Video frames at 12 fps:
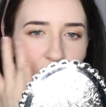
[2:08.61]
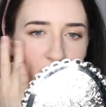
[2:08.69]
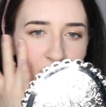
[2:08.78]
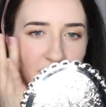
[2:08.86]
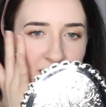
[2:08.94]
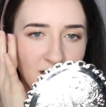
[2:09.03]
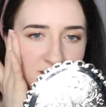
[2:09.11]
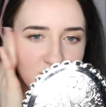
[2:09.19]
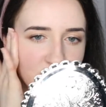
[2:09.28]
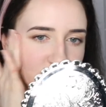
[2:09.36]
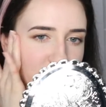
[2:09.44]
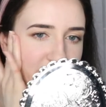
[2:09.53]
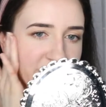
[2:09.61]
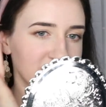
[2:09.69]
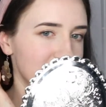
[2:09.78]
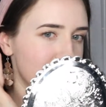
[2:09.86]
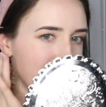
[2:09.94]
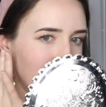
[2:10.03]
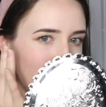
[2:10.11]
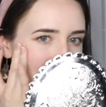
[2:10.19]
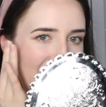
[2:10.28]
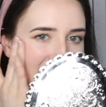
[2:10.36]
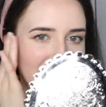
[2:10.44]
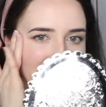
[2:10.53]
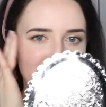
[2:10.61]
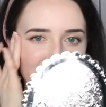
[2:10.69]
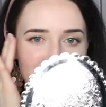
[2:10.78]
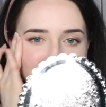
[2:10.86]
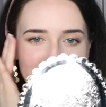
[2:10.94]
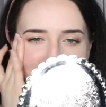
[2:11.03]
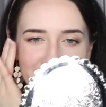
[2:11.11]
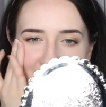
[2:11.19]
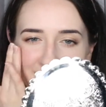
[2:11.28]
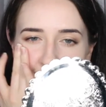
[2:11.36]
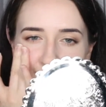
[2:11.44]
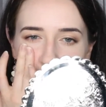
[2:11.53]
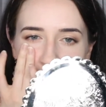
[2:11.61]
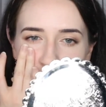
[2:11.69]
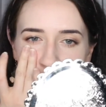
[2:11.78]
but it might also just be because I'm like patting it right now.